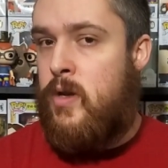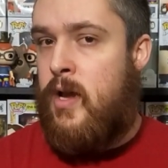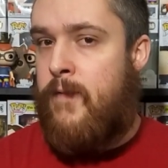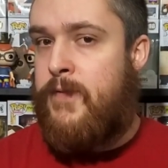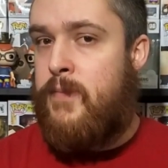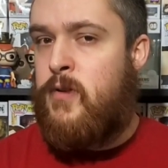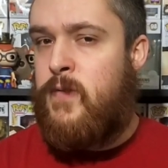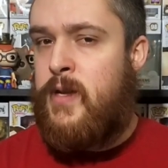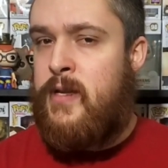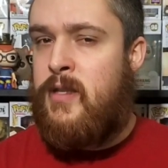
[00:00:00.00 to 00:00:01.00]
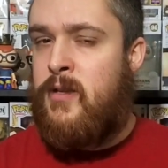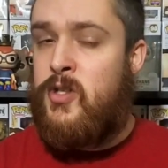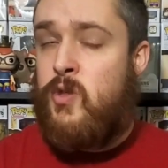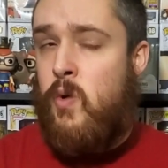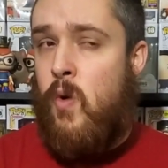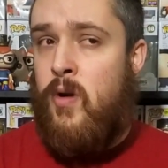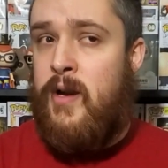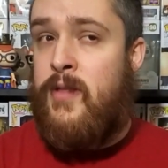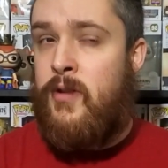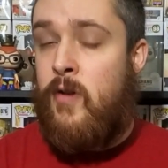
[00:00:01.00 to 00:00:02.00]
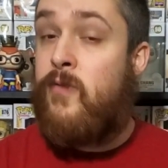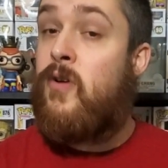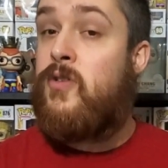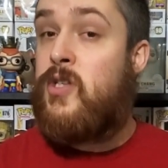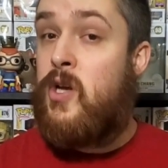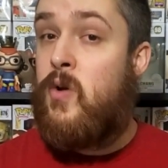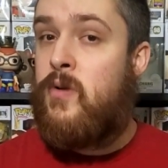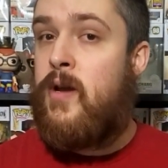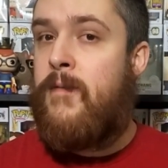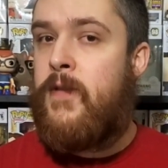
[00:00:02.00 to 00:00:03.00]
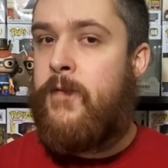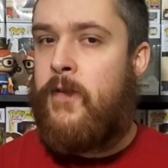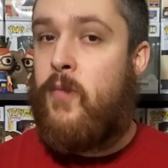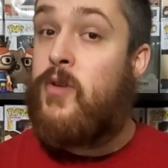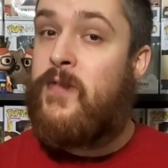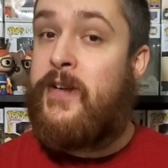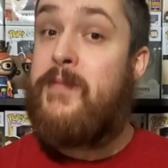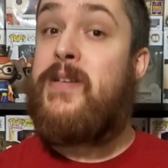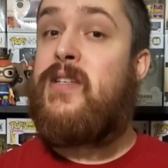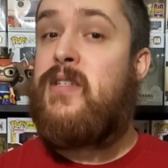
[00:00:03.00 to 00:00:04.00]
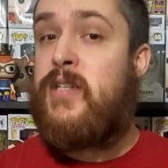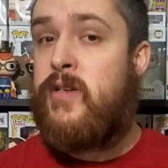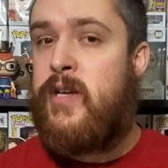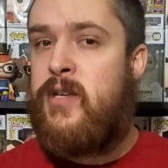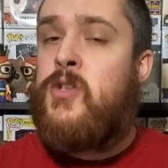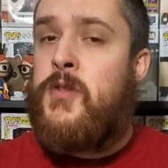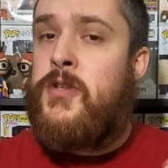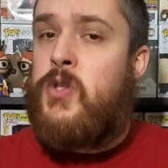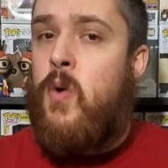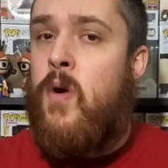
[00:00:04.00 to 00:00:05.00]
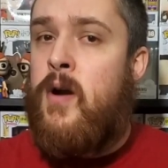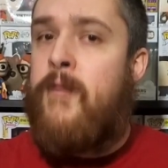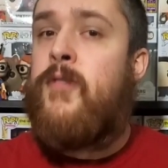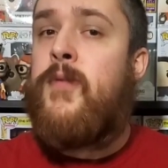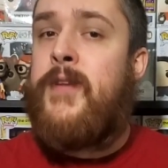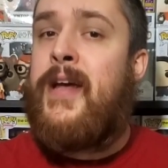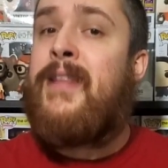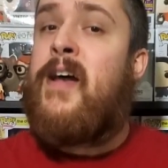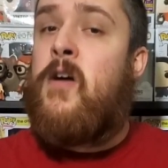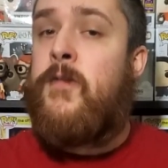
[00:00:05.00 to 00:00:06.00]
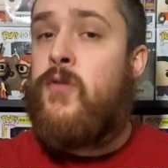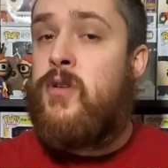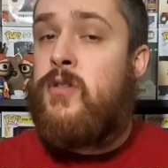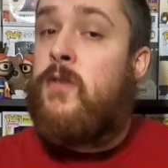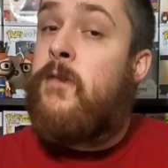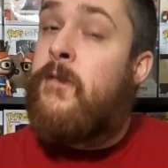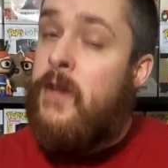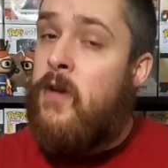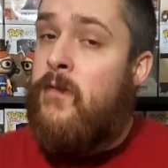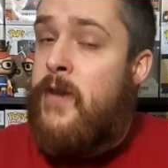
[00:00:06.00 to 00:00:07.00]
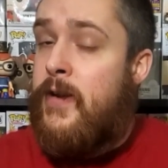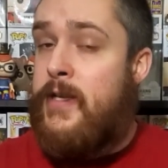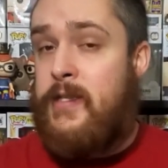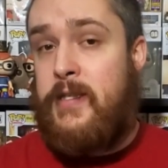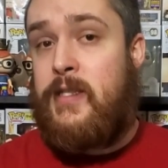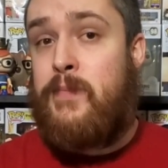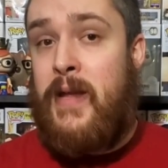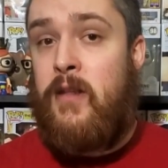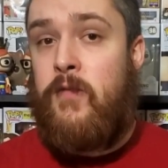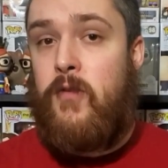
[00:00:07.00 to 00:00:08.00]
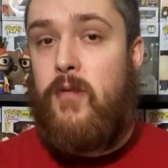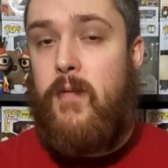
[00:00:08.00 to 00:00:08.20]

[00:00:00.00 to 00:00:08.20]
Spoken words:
of the movie. The score and the overall tone of the film was very mysterious. So the score of the movie allowed for it to feel very suspenseful.